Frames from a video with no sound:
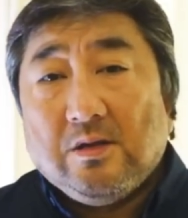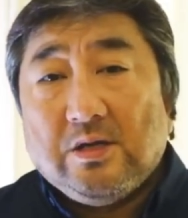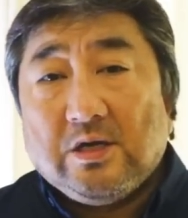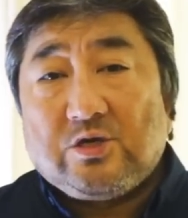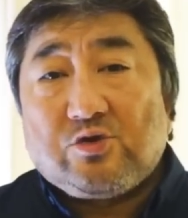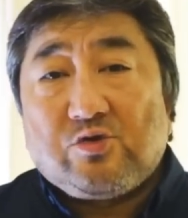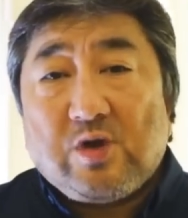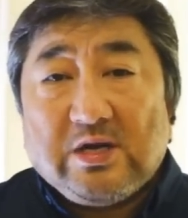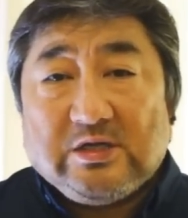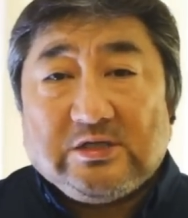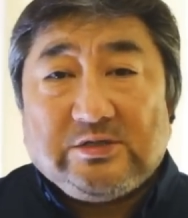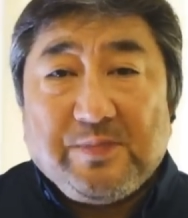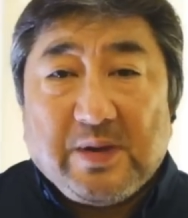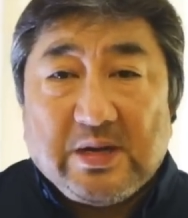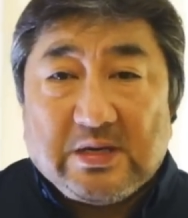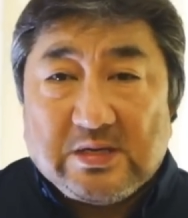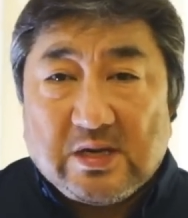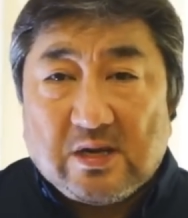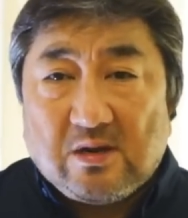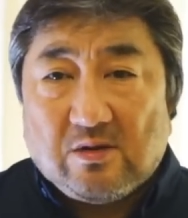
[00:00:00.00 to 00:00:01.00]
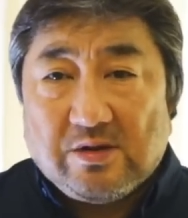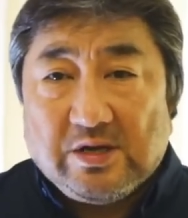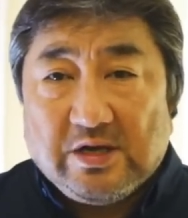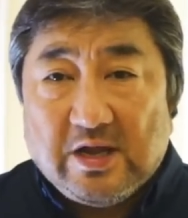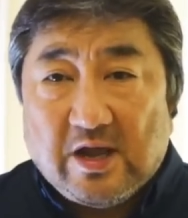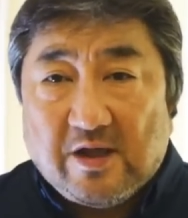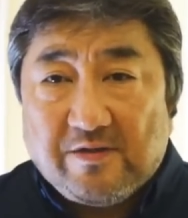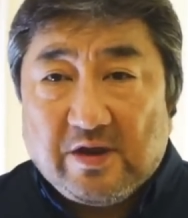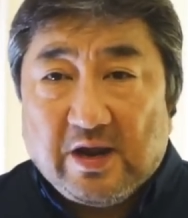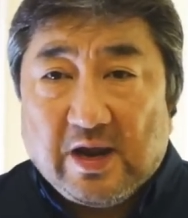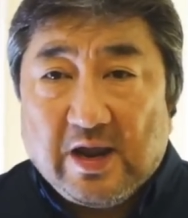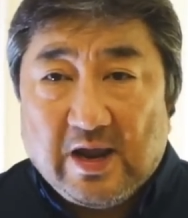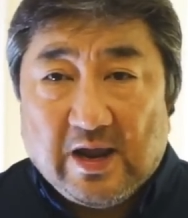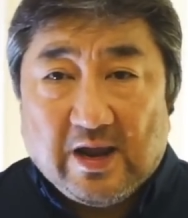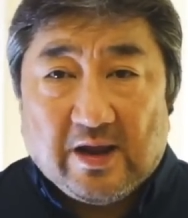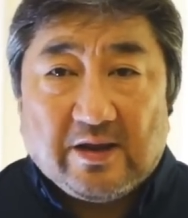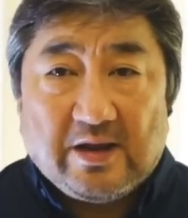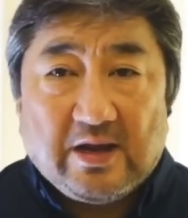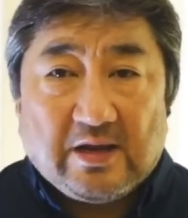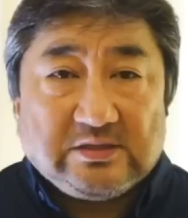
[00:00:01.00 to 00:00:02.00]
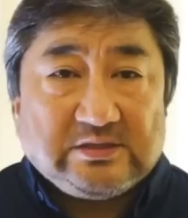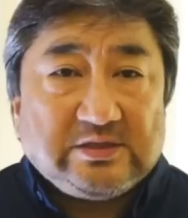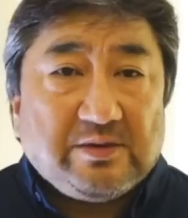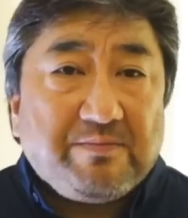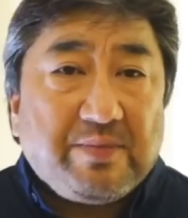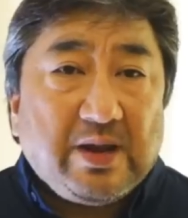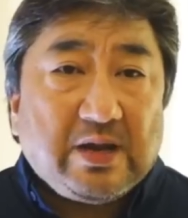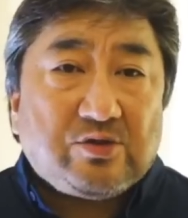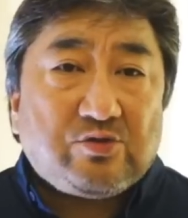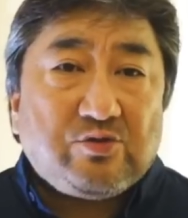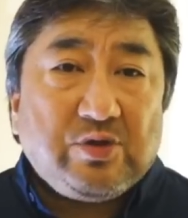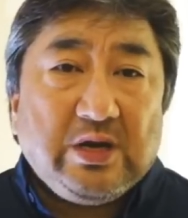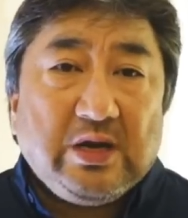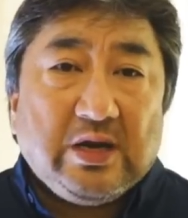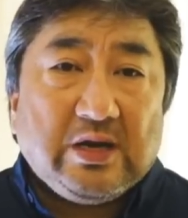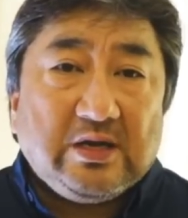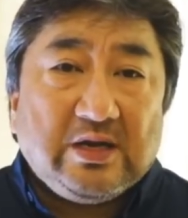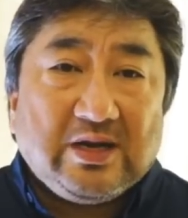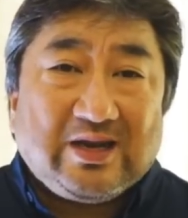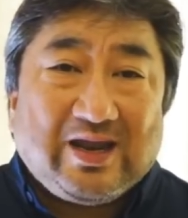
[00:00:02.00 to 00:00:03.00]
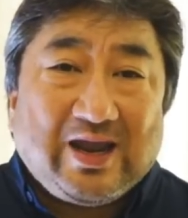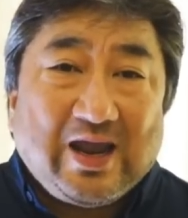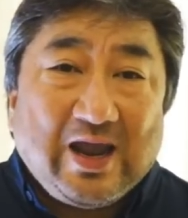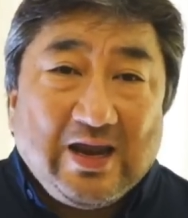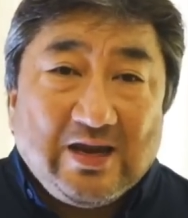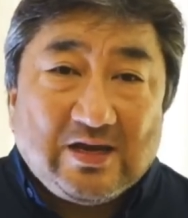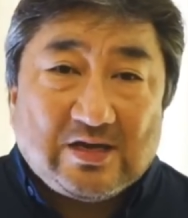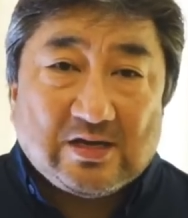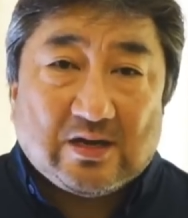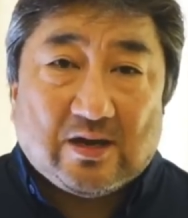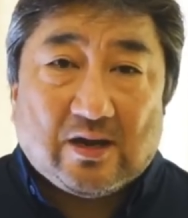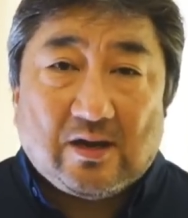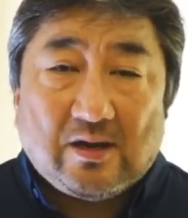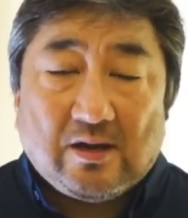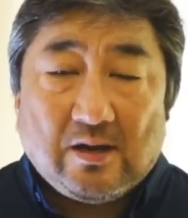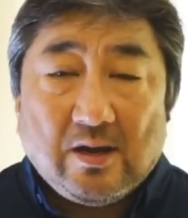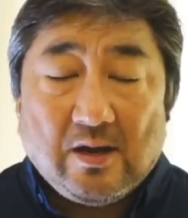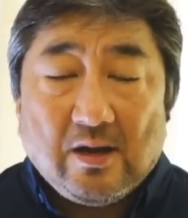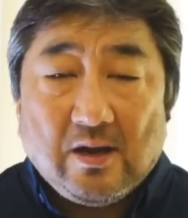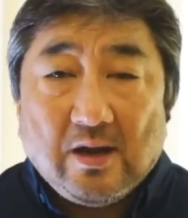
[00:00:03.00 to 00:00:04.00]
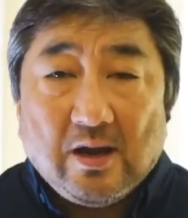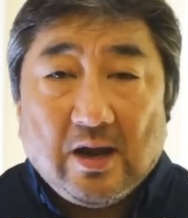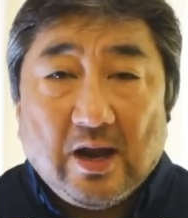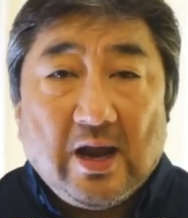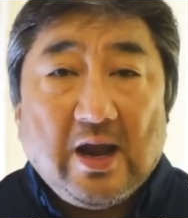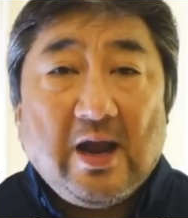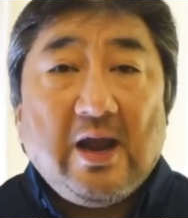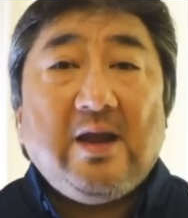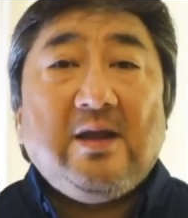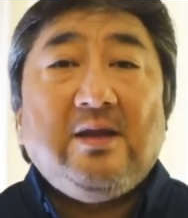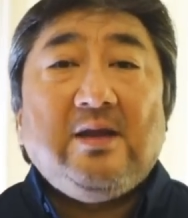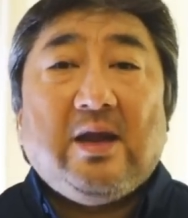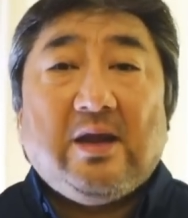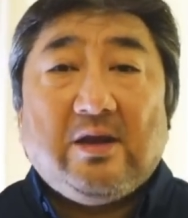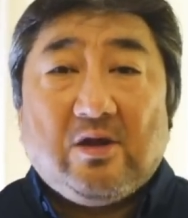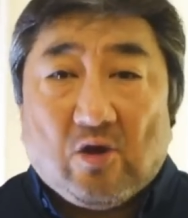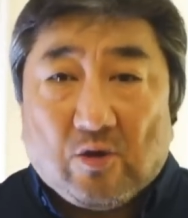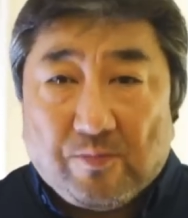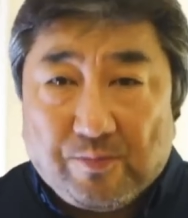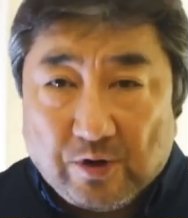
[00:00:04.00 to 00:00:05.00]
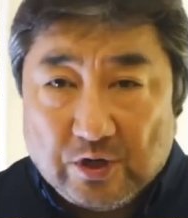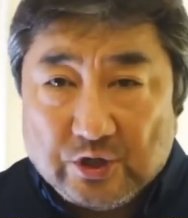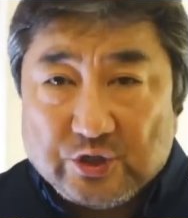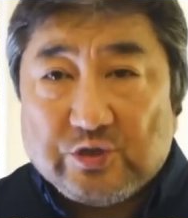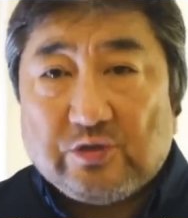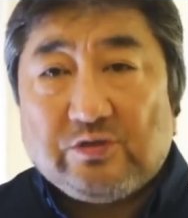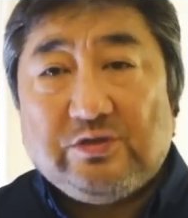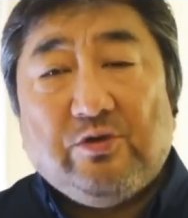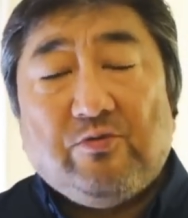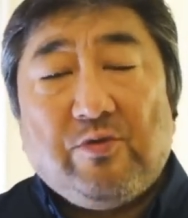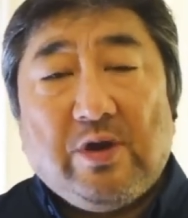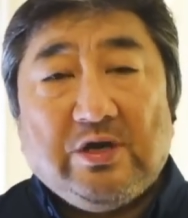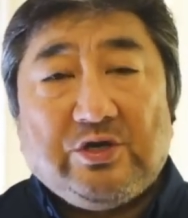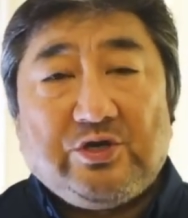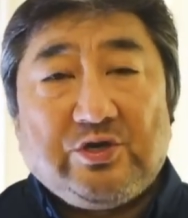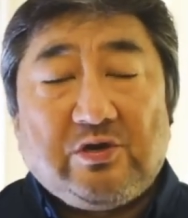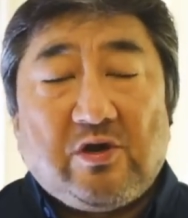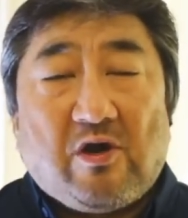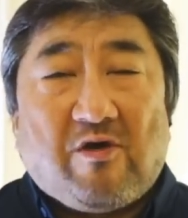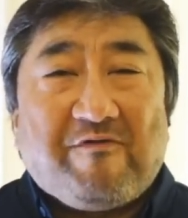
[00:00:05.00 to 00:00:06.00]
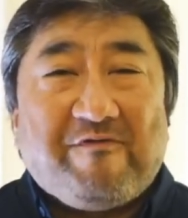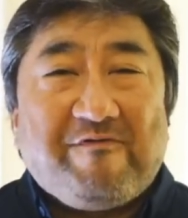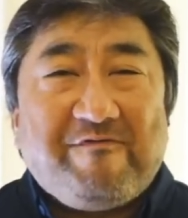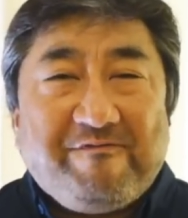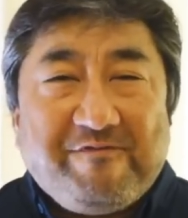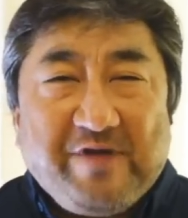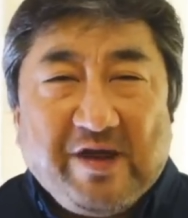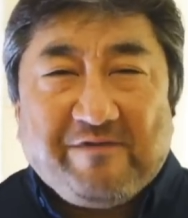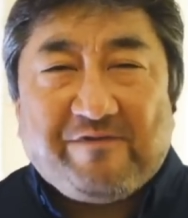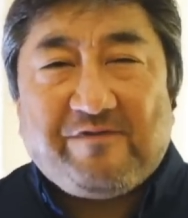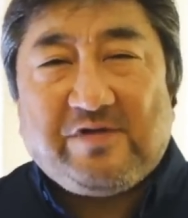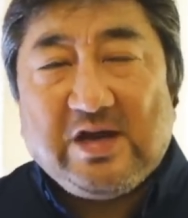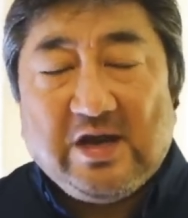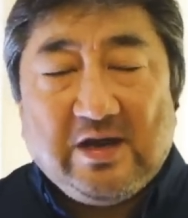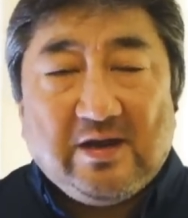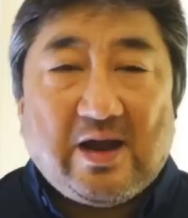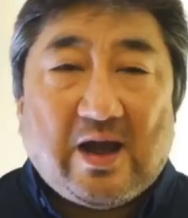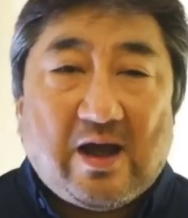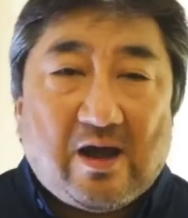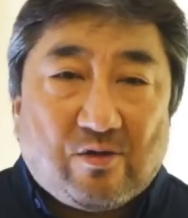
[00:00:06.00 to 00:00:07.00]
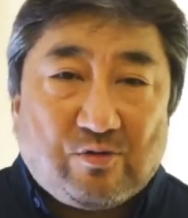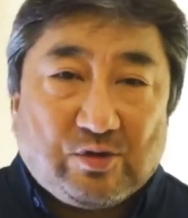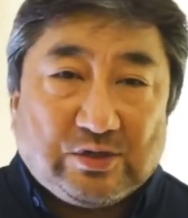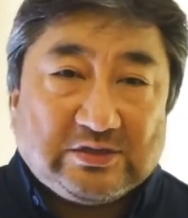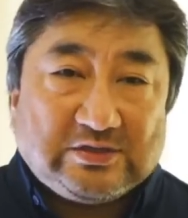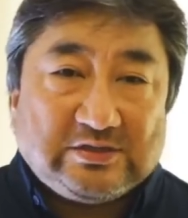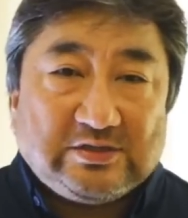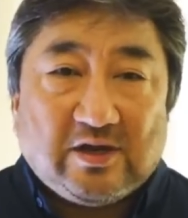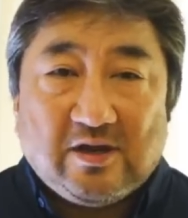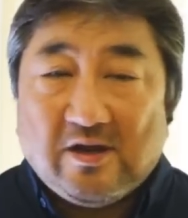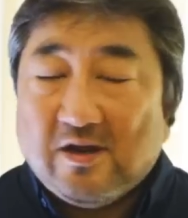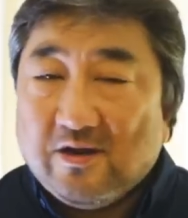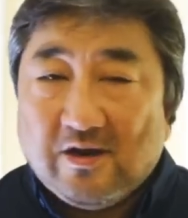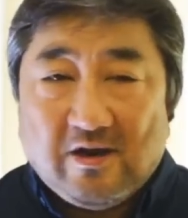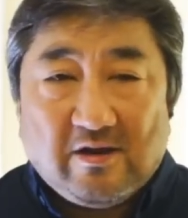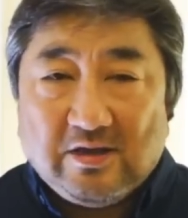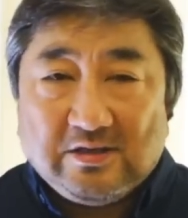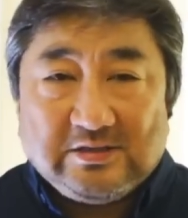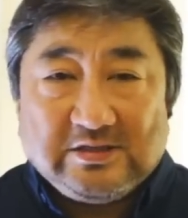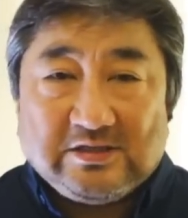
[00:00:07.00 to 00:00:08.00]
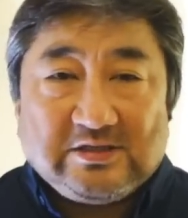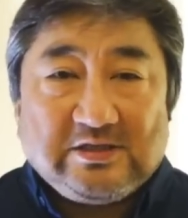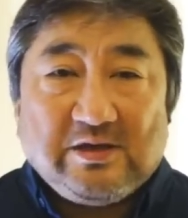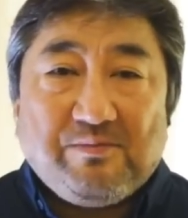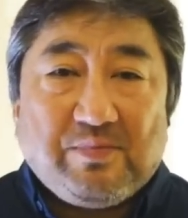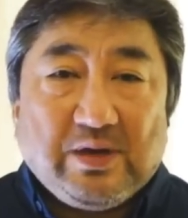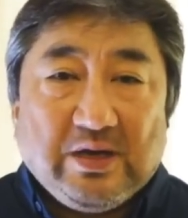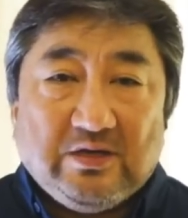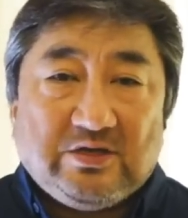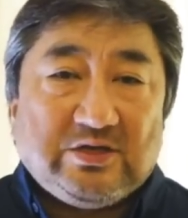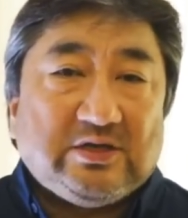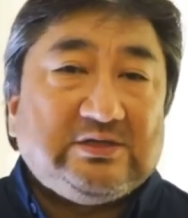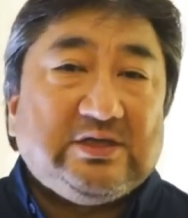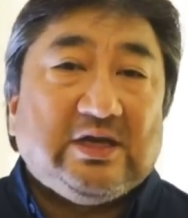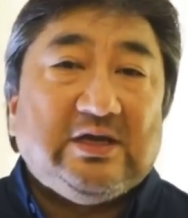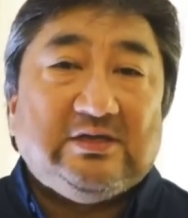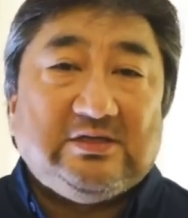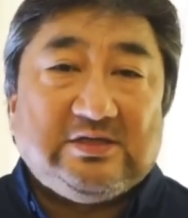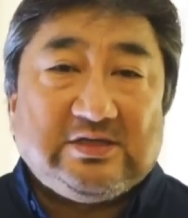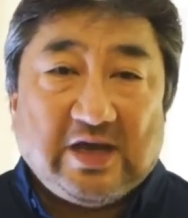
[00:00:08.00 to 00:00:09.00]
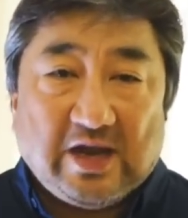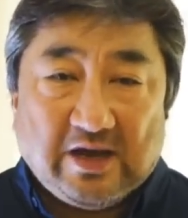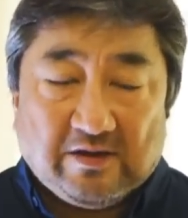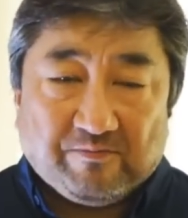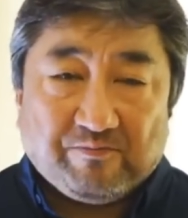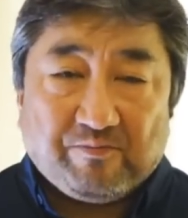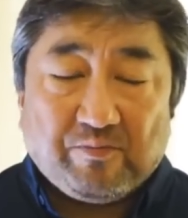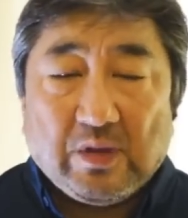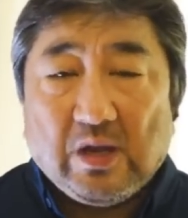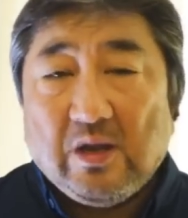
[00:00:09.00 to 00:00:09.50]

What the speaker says: The transmitter, on the other hand, has a battery indicator and an operational duration of 15 hours. Now this is simply just insane.